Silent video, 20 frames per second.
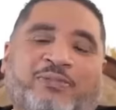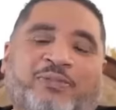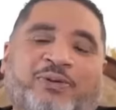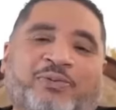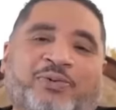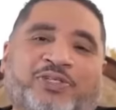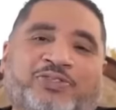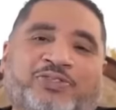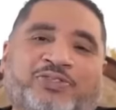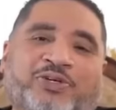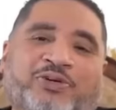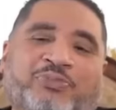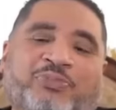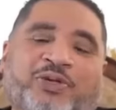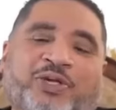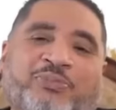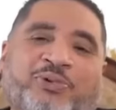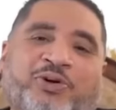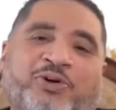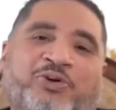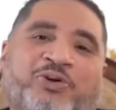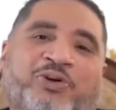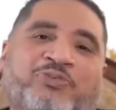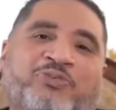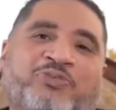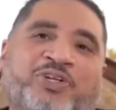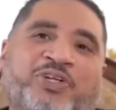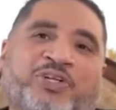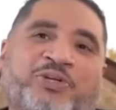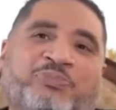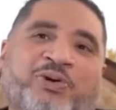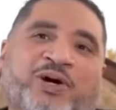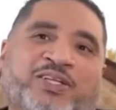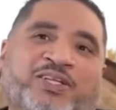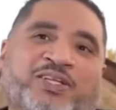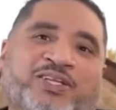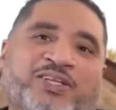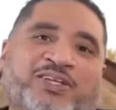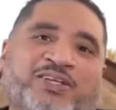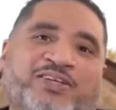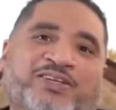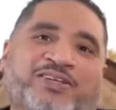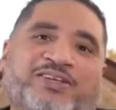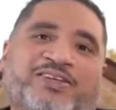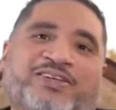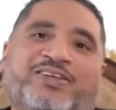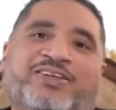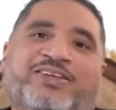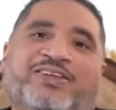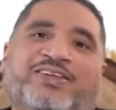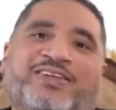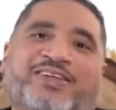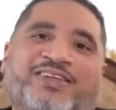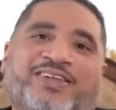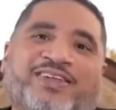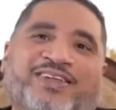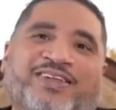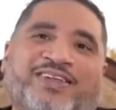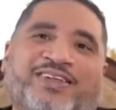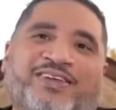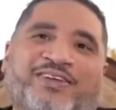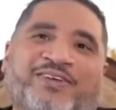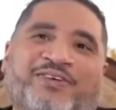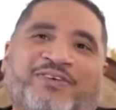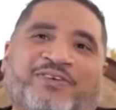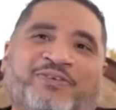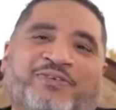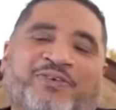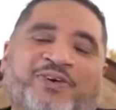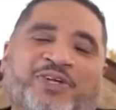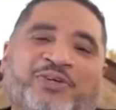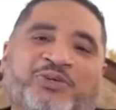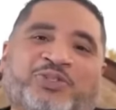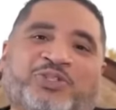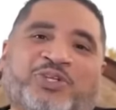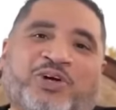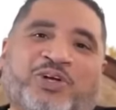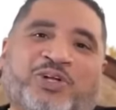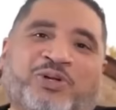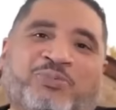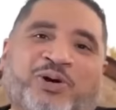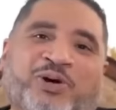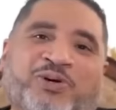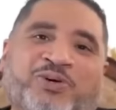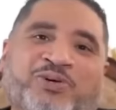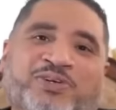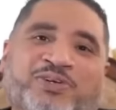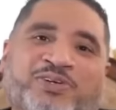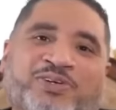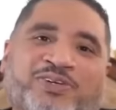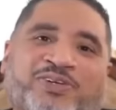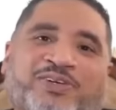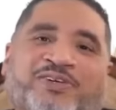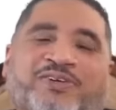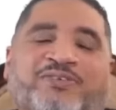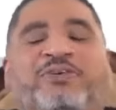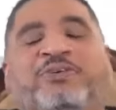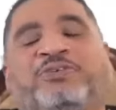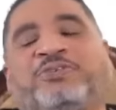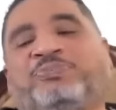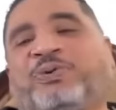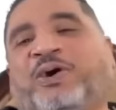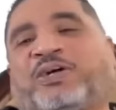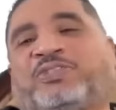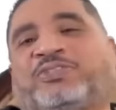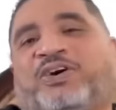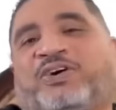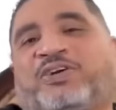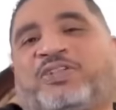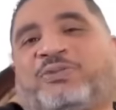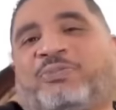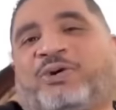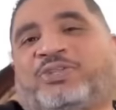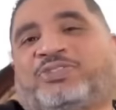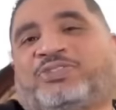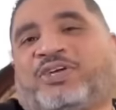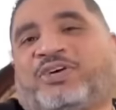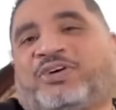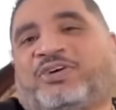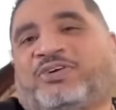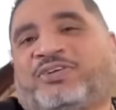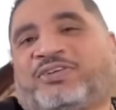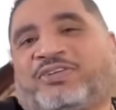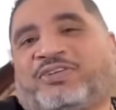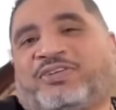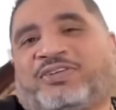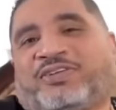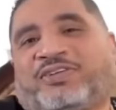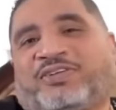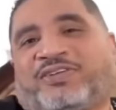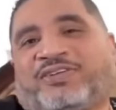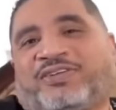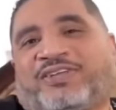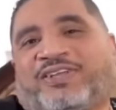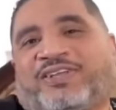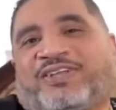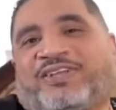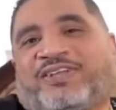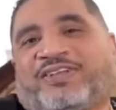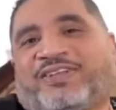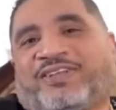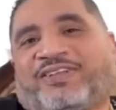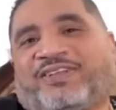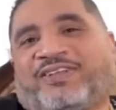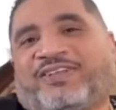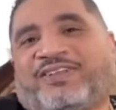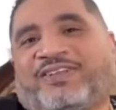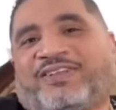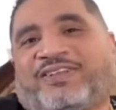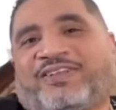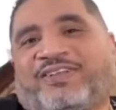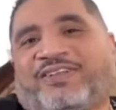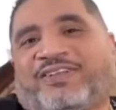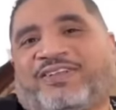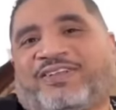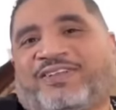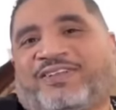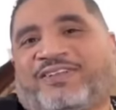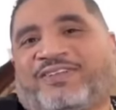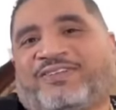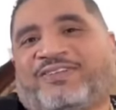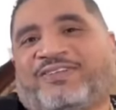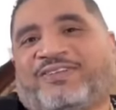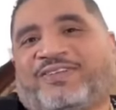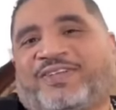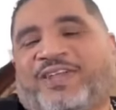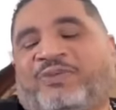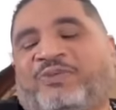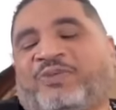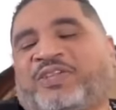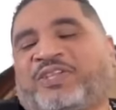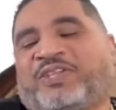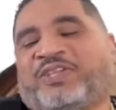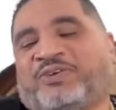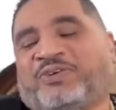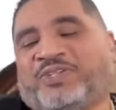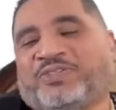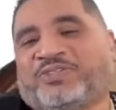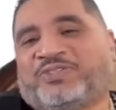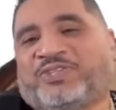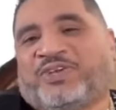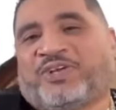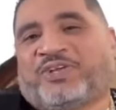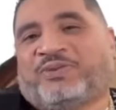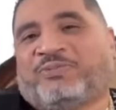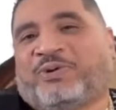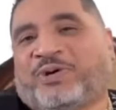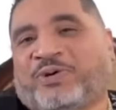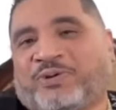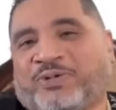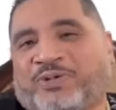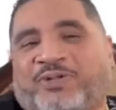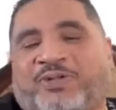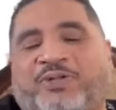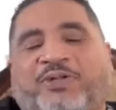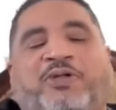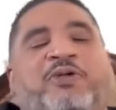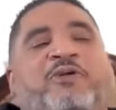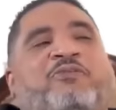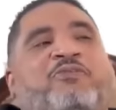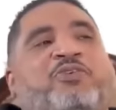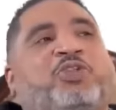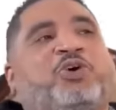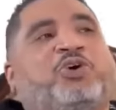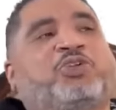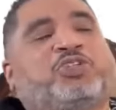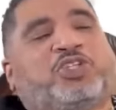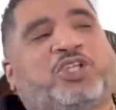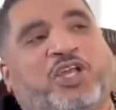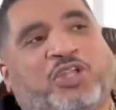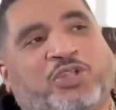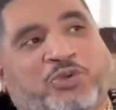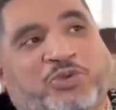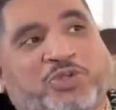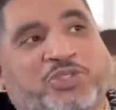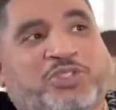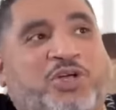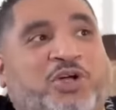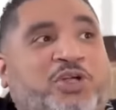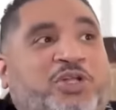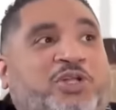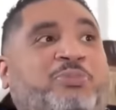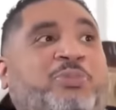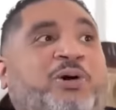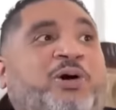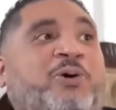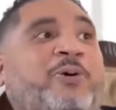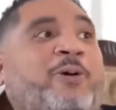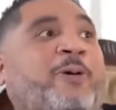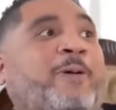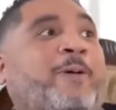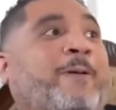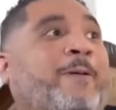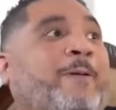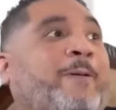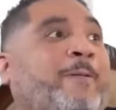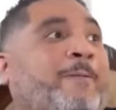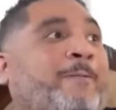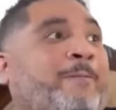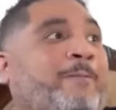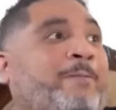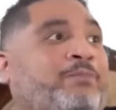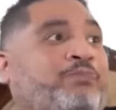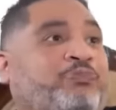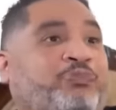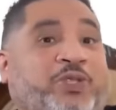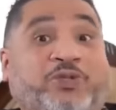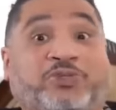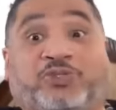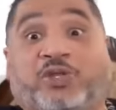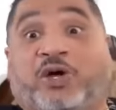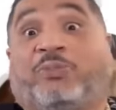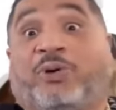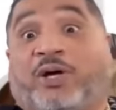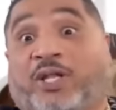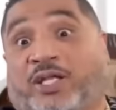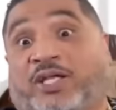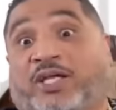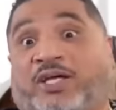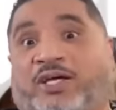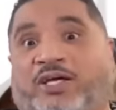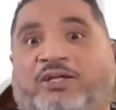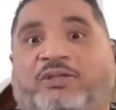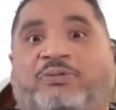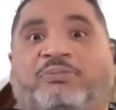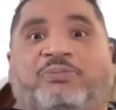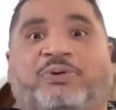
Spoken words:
remember that song, Me and My Girlfriend, that Pac did? What he was talking about? What was Pac talking about, y'all? And that? Do y'all really know what he was talking about? For those of y'all know what he's talking about a gun,